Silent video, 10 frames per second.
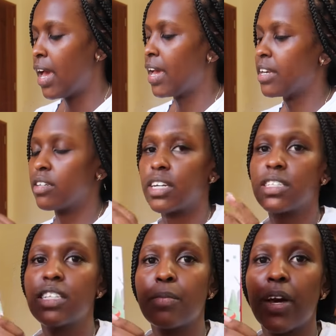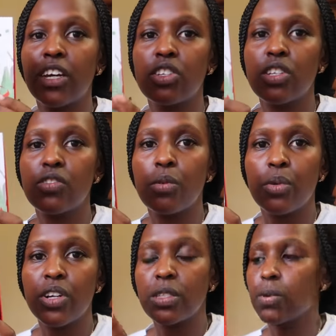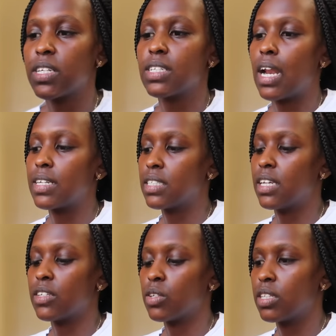And you can see the packaging is from Christmas last year.